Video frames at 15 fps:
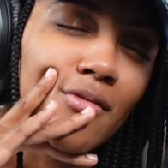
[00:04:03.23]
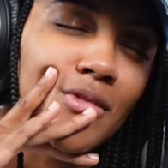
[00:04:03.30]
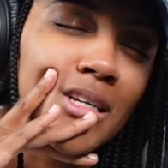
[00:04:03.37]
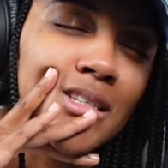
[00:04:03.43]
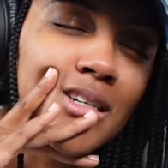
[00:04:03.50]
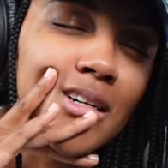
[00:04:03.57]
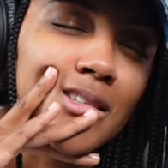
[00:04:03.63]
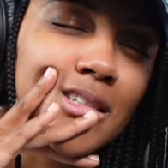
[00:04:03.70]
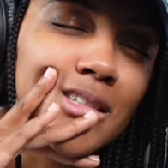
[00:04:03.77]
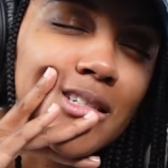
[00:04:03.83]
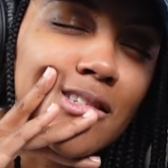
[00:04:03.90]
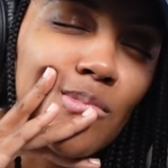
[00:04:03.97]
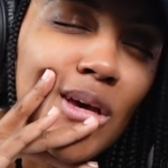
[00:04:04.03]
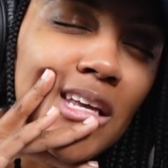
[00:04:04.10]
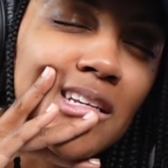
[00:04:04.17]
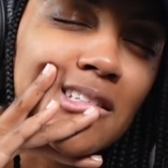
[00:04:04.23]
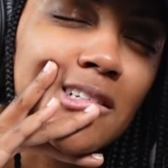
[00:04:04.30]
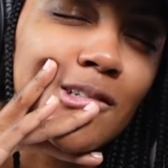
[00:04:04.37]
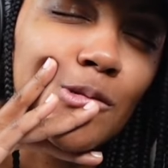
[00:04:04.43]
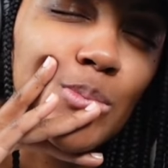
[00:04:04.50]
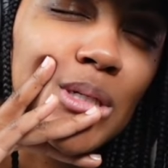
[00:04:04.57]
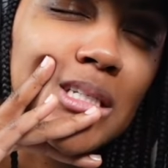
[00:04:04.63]
inducted this man into
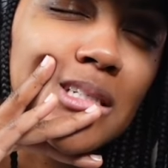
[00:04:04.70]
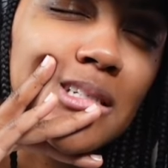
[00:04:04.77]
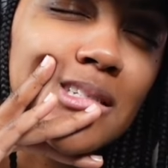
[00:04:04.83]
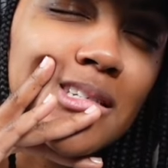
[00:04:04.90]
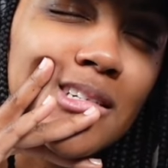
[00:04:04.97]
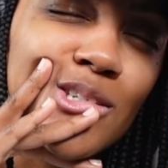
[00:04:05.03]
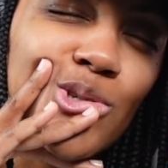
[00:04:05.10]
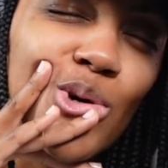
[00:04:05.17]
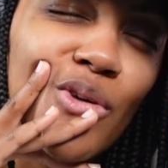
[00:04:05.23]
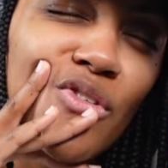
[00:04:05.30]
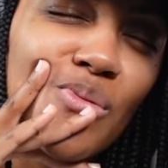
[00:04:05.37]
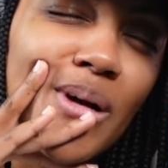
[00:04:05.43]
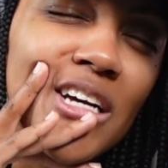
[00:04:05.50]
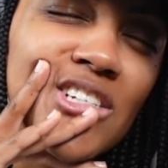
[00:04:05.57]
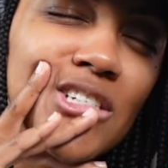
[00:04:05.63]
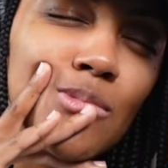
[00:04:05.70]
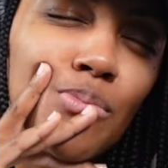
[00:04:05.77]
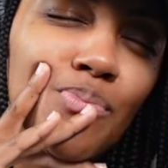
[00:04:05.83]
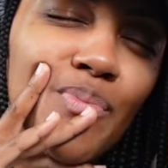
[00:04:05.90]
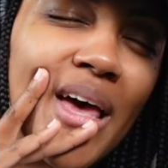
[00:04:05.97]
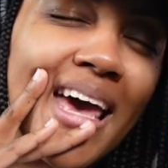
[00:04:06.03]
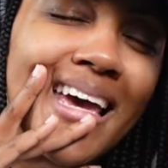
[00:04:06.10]
the PDC. So everybody just
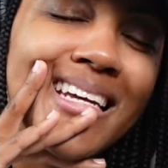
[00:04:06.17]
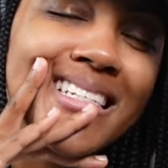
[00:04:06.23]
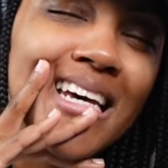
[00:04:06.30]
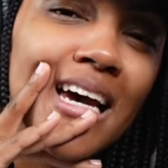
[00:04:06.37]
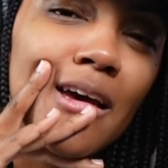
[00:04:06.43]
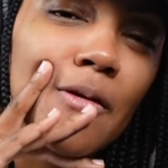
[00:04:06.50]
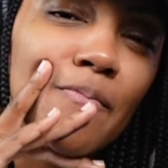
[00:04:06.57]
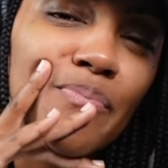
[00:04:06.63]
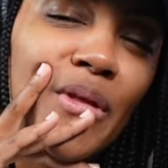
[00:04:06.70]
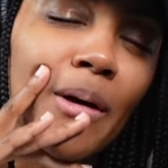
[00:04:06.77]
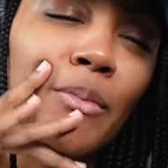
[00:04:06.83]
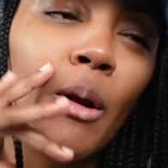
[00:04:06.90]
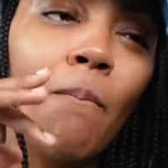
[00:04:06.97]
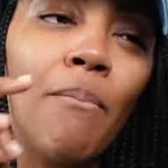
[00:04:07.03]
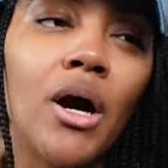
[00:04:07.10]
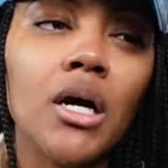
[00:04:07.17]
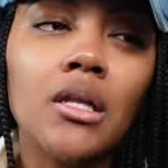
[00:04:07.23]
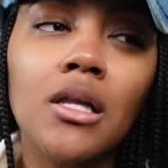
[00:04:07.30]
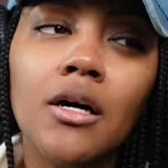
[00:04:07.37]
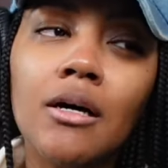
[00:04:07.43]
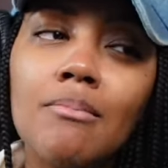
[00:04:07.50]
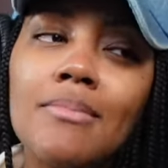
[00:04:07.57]
hang tight. I'm going to buckle
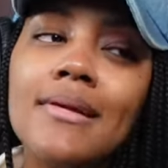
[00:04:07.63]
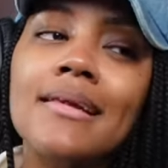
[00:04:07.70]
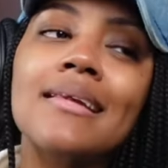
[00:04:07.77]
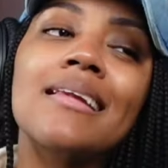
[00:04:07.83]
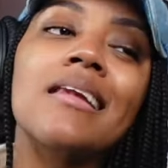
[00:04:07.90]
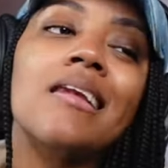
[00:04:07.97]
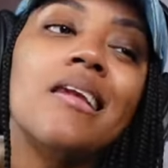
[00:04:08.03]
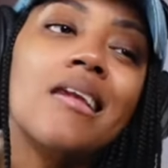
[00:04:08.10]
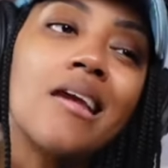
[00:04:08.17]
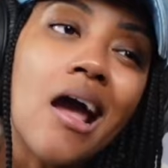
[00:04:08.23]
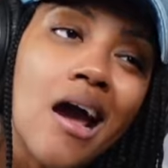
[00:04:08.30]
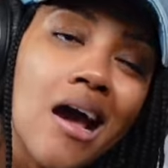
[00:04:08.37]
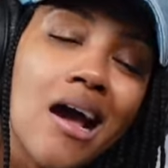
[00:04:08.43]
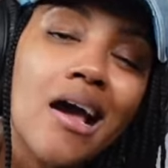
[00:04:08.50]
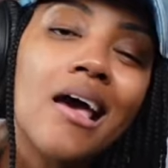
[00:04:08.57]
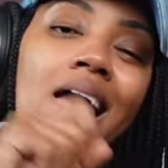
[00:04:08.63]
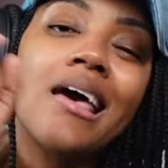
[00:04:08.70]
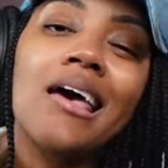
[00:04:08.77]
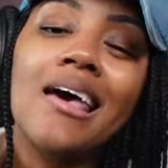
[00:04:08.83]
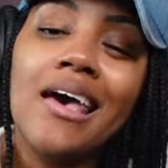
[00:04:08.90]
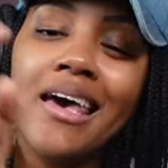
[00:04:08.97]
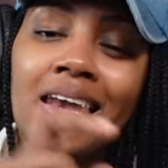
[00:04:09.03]
up
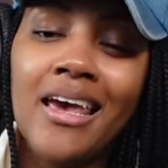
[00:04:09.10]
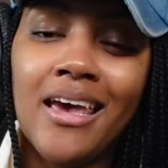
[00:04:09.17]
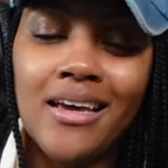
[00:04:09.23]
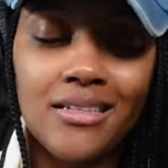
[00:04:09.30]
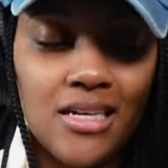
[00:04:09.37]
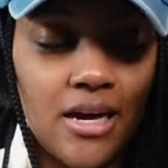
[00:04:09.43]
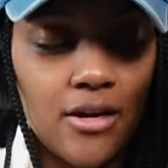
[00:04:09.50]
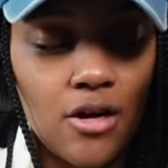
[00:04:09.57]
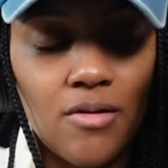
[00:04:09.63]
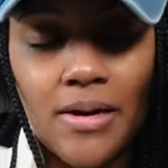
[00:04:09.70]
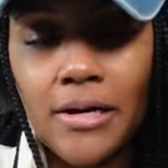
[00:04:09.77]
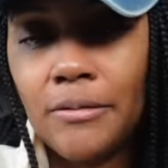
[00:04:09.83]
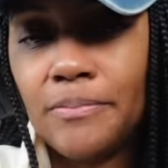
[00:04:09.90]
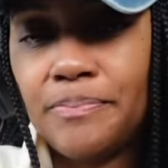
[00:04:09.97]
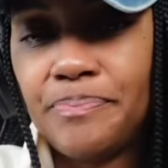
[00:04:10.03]
and hang tight. All right.